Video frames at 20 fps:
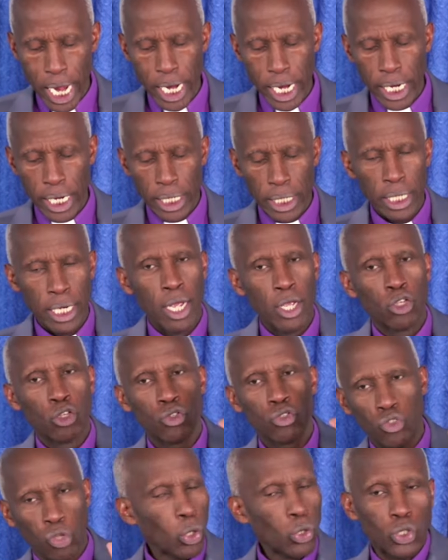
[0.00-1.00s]
in
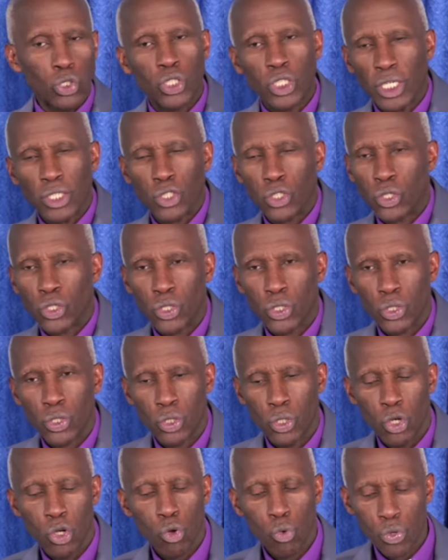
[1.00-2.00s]

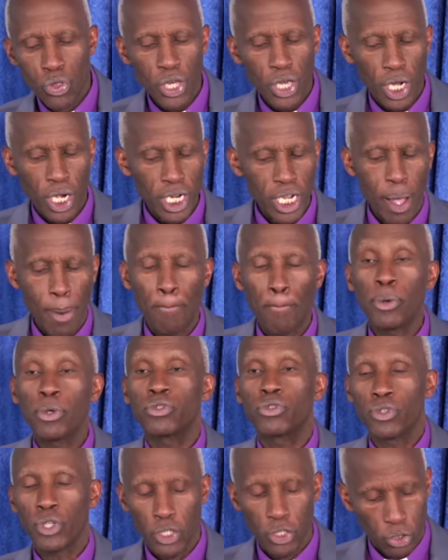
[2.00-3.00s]
soldiers with the clear
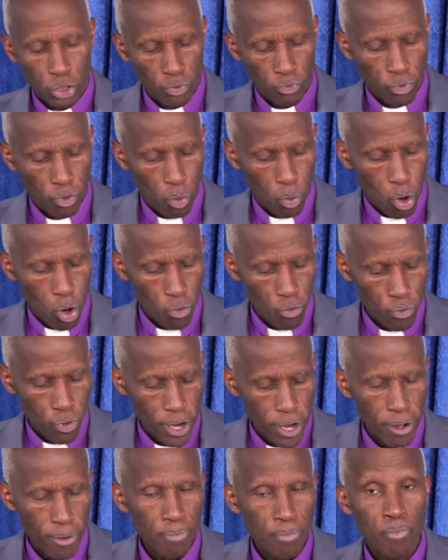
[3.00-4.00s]
position for
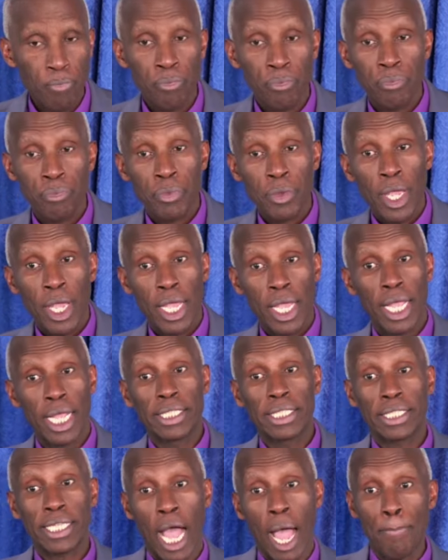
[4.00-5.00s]
warfare.
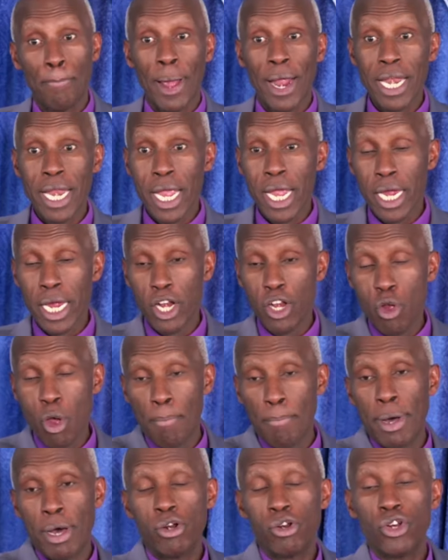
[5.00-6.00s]
It's happening
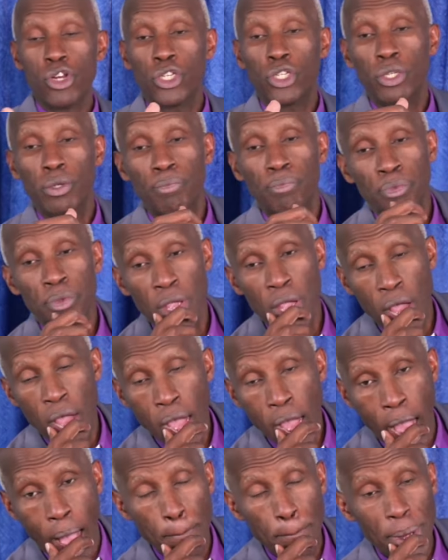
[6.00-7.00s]
in your marriage,
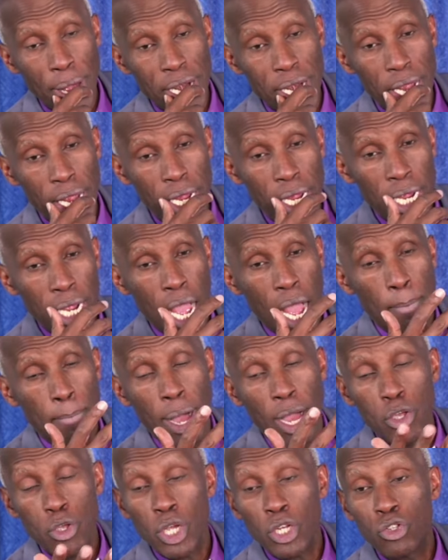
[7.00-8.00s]
happening
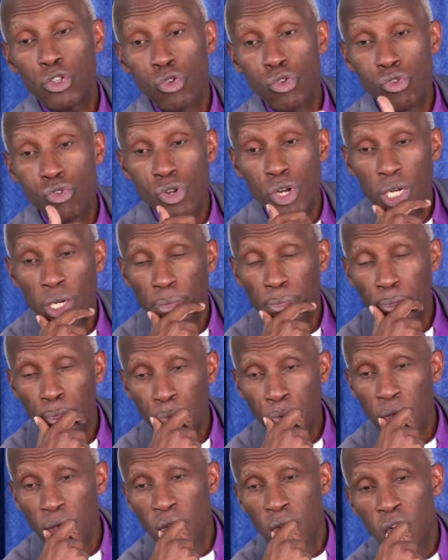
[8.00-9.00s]
among your children.
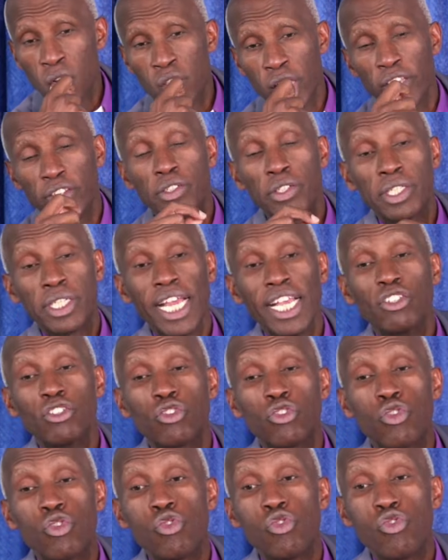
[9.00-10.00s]
These
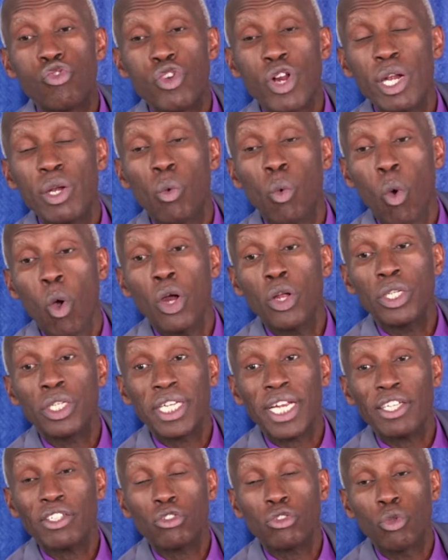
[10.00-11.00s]
days, children
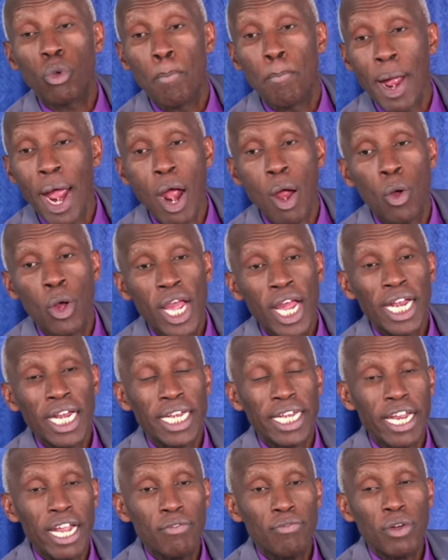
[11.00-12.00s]
want us to bow.
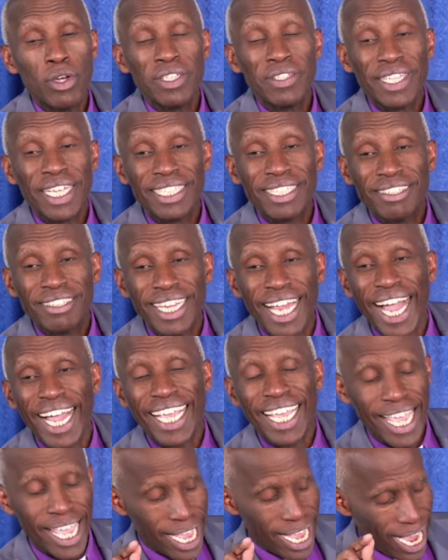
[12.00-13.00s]
Devil is
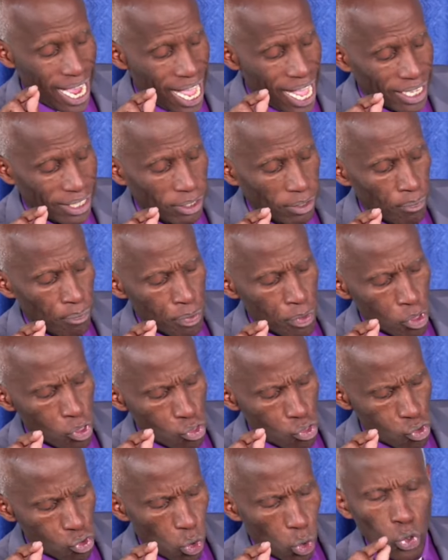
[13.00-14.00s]
attacking us
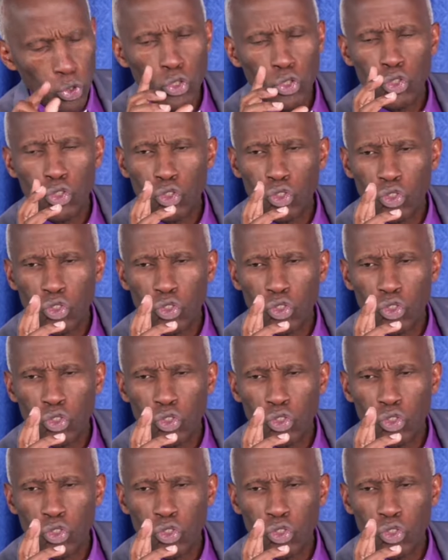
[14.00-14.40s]
through